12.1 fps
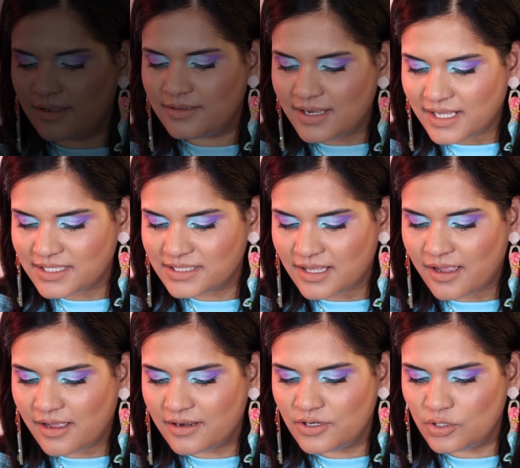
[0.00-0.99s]
Next,
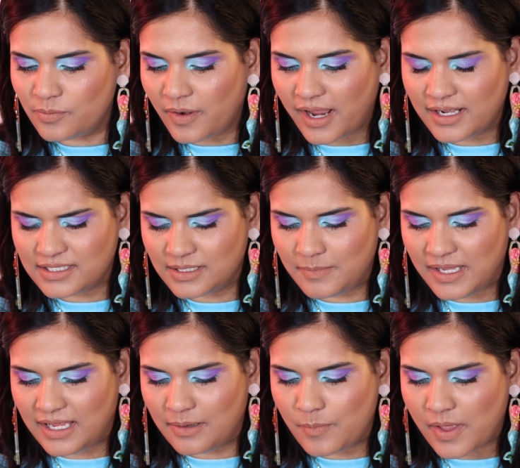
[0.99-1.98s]
a new brand to
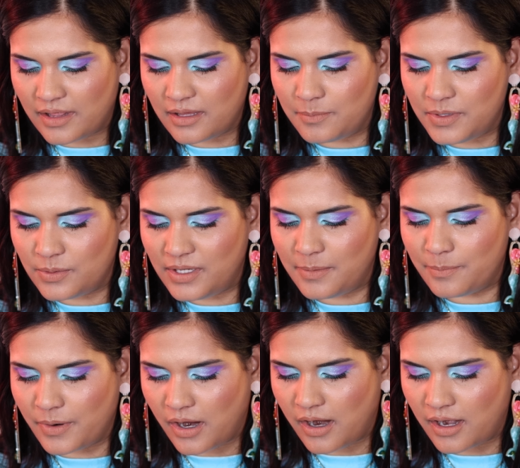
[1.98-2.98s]
me, Bella Beauty
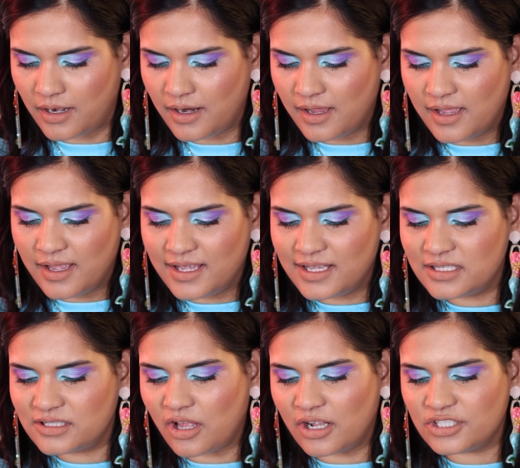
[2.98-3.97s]
Bar,
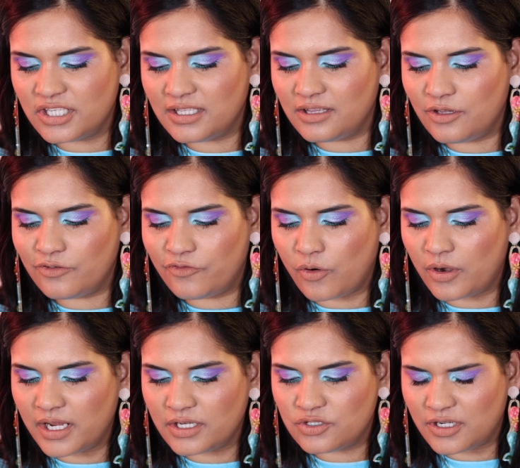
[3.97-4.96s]
is launching the
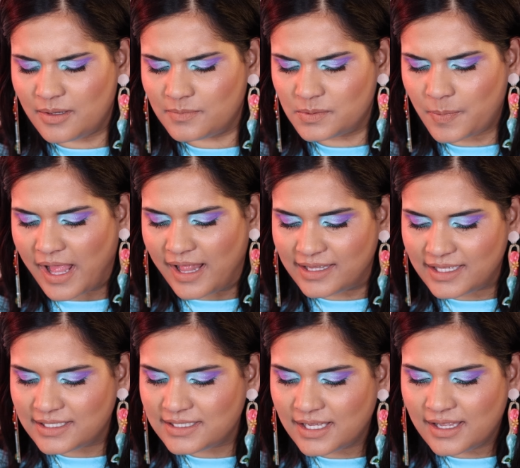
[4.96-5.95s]
Euphoric Dreams
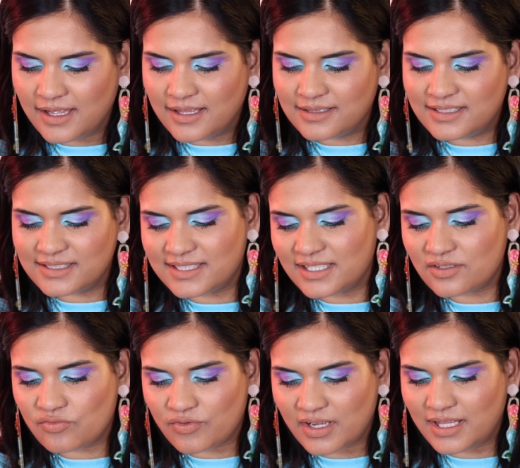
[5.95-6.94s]
palette. This
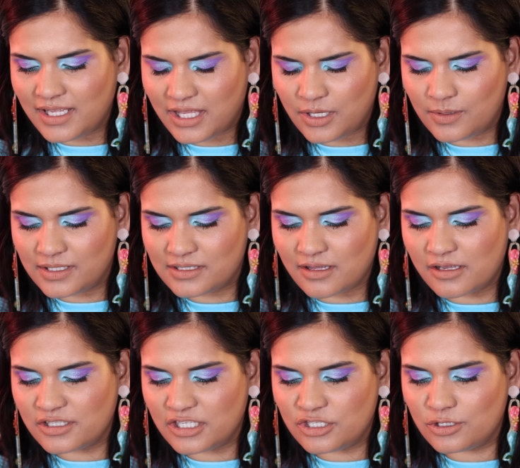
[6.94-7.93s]
is really cute. It's
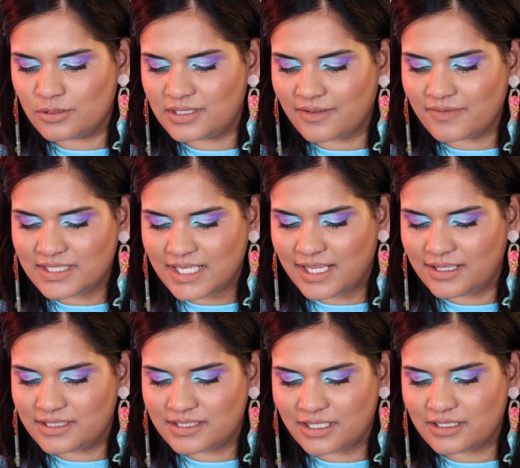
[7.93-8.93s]
launching June
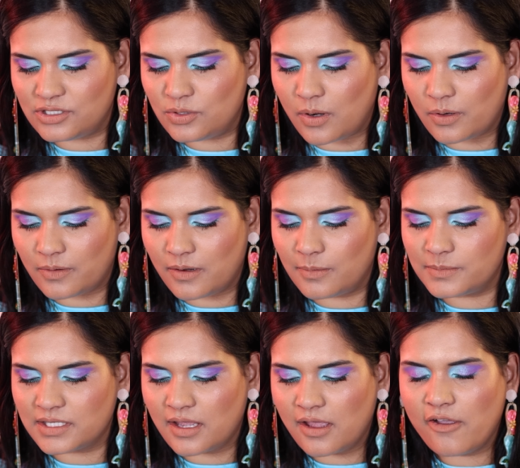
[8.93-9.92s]
seventeenth, six
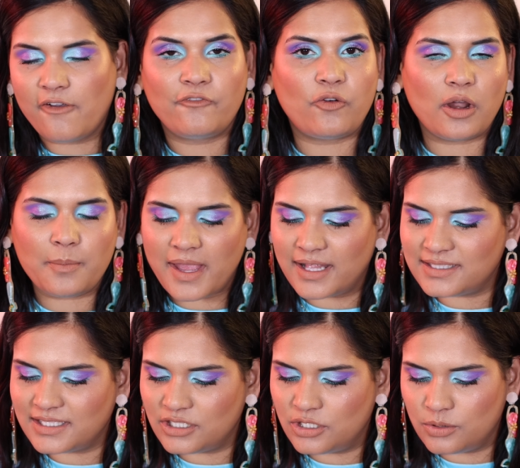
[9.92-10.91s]
duochromes, four
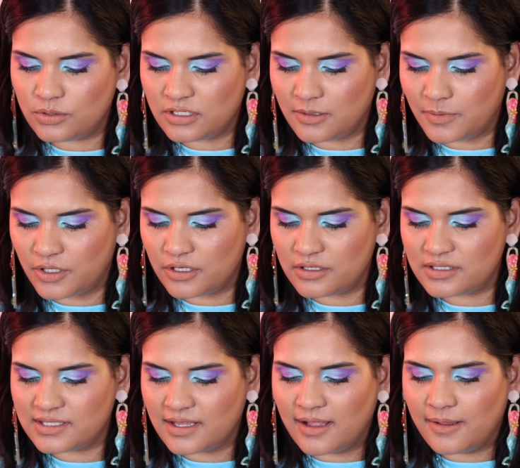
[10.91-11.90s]
mattes, and two
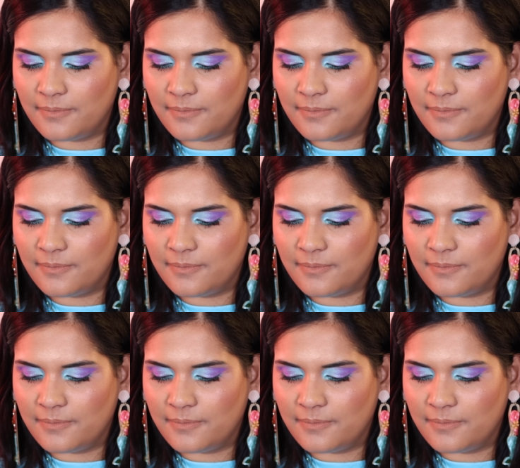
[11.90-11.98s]
shimmers.